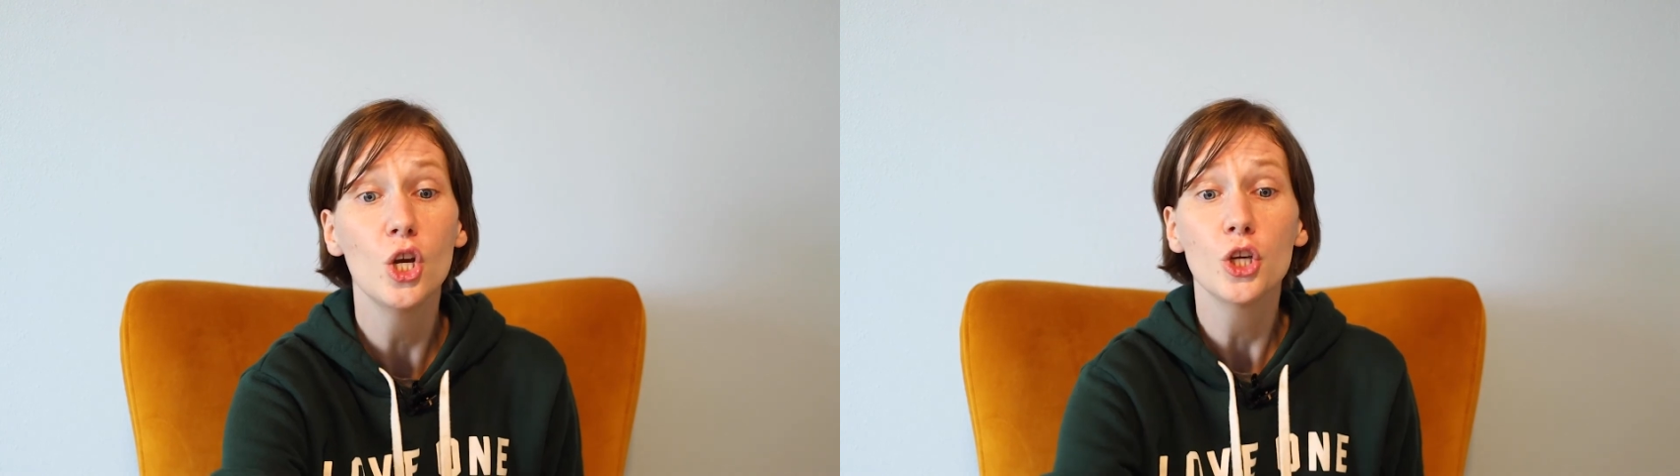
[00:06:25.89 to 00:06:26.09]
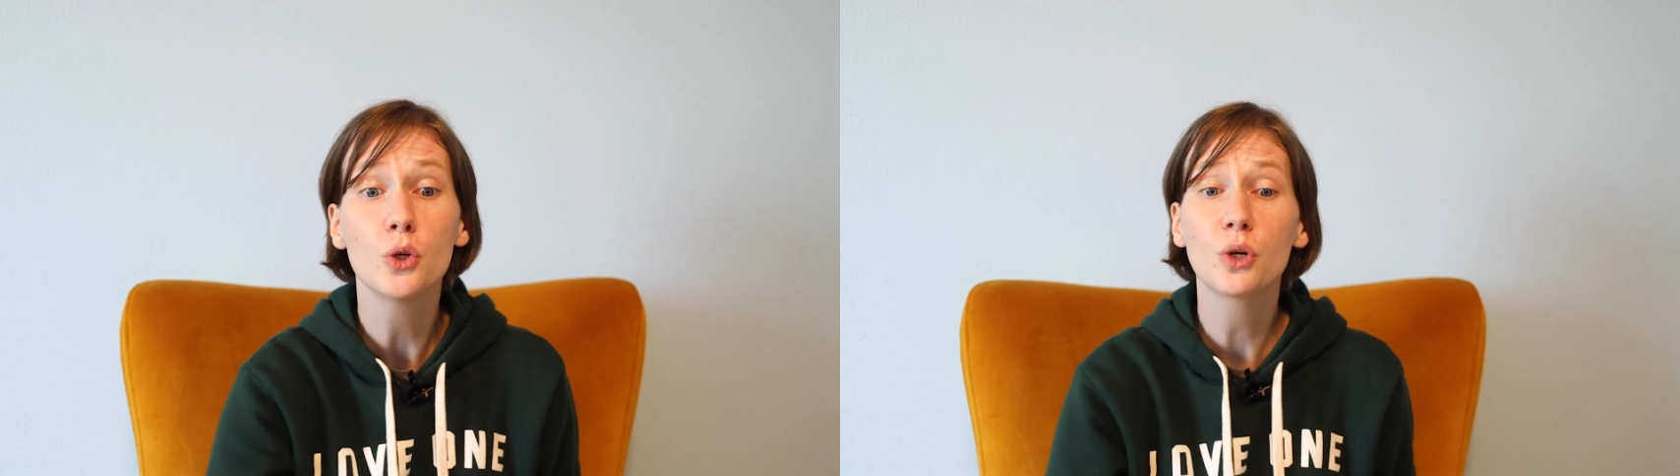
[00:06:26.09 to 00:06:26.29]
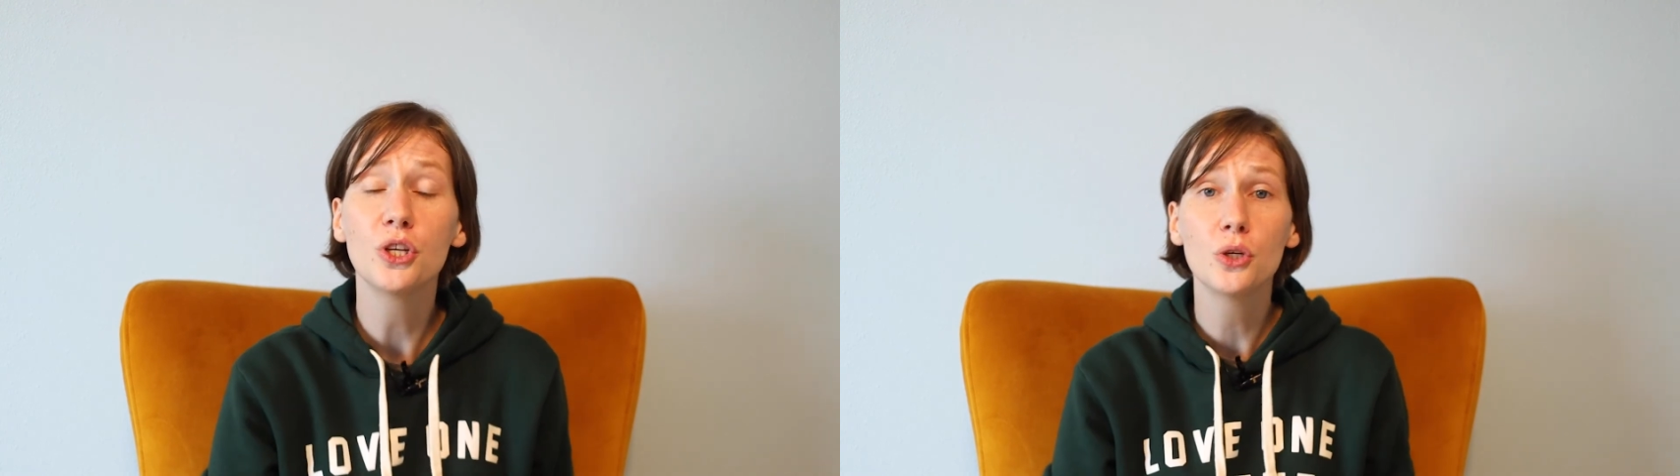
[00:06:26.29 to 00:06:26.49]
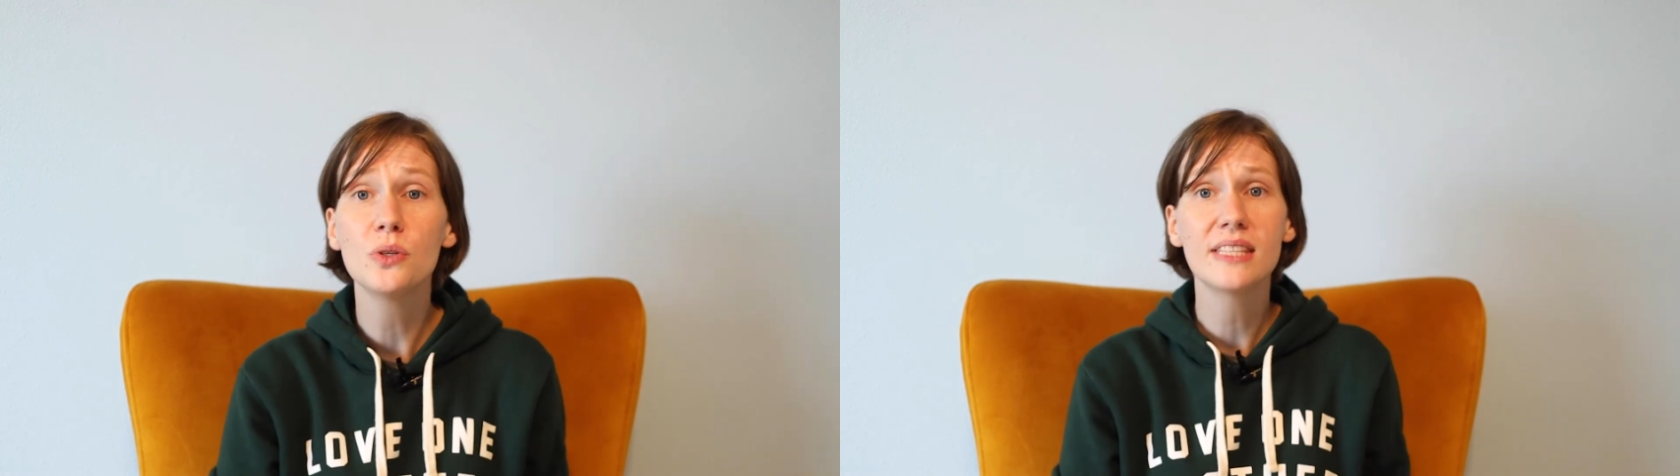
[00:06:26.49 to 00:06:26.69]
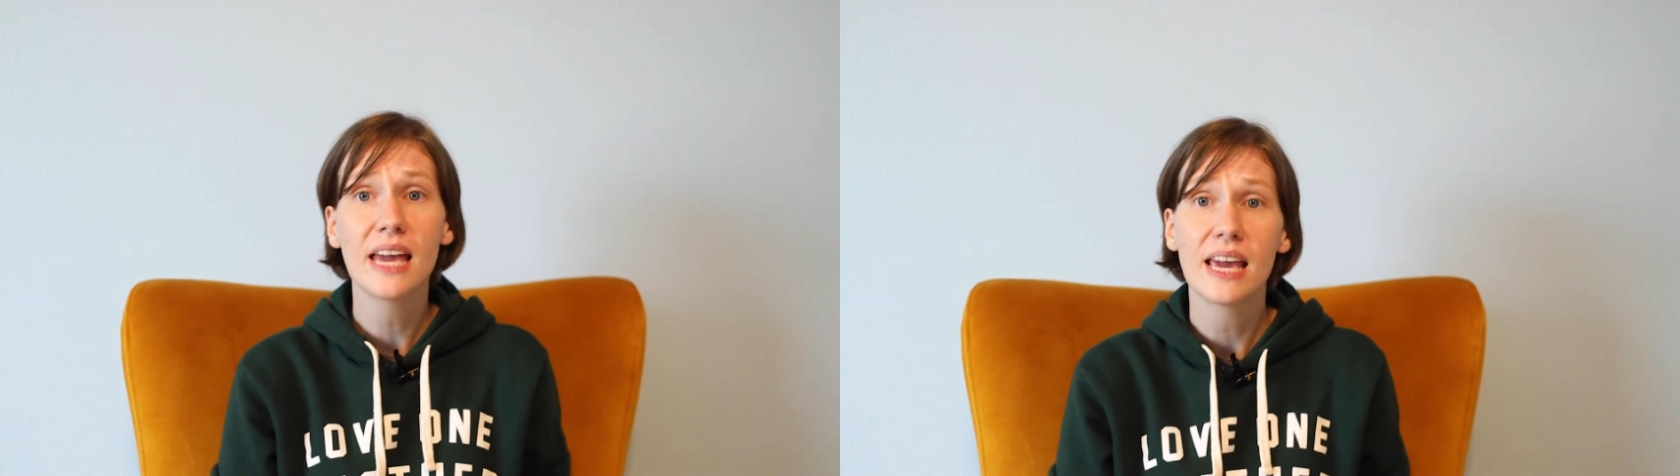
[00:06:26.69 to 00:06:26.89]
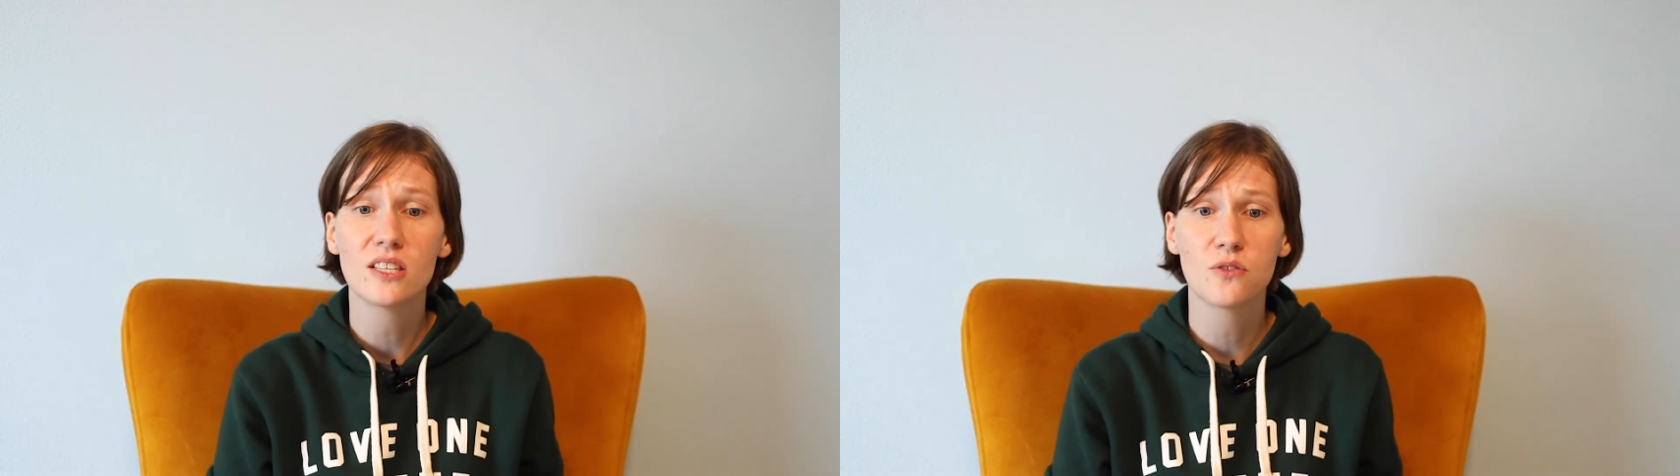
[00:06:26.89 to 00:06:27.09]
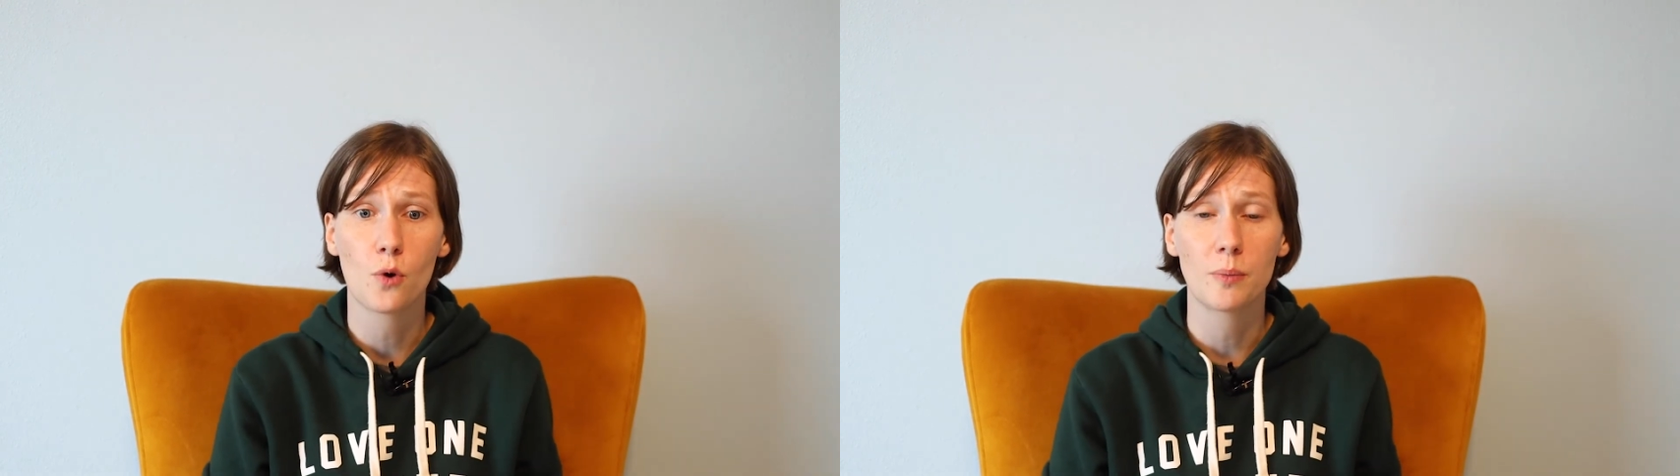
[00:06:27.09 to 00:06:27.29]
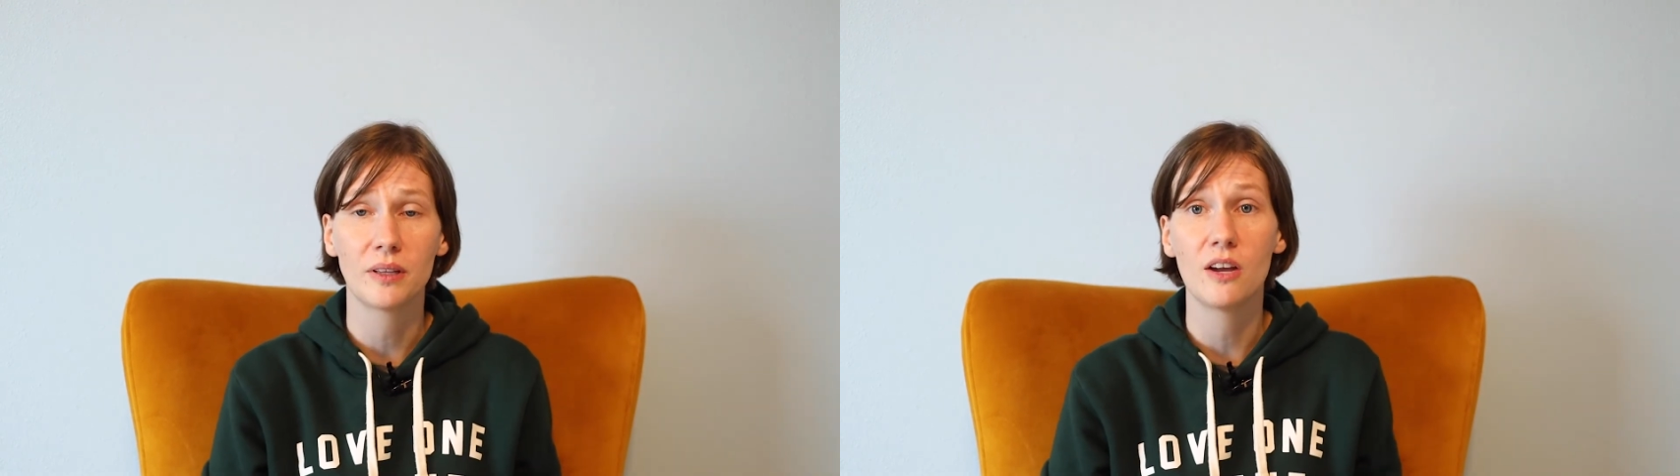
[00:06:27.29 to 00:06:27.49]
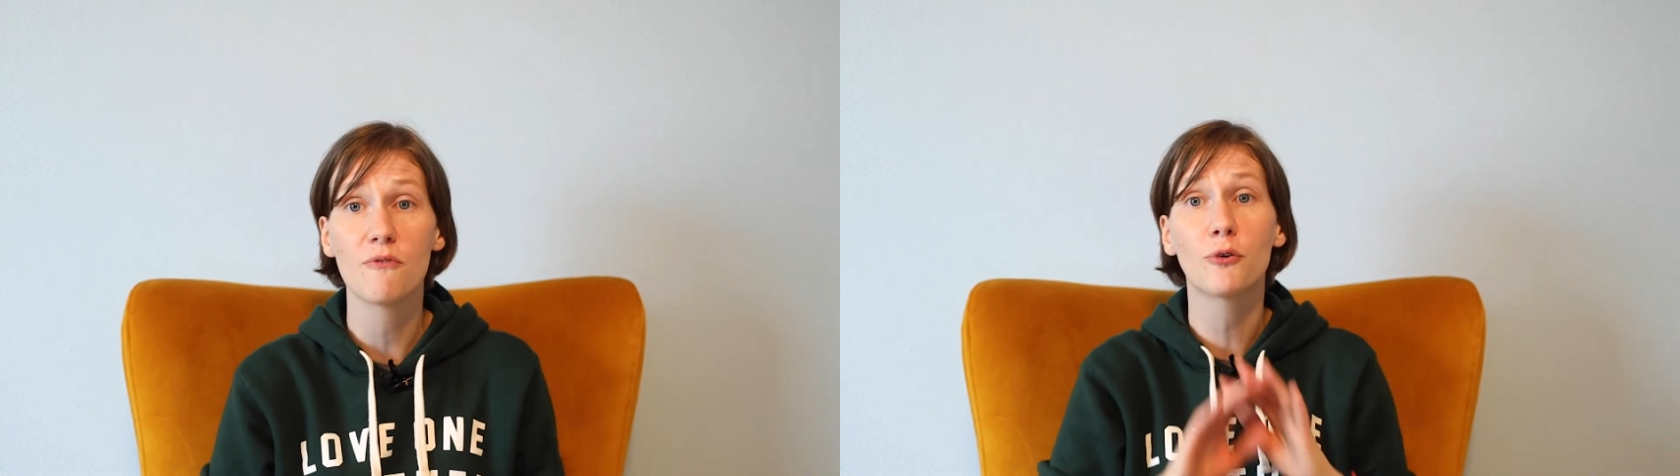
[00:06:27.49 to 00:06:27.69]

You can use the ACE formula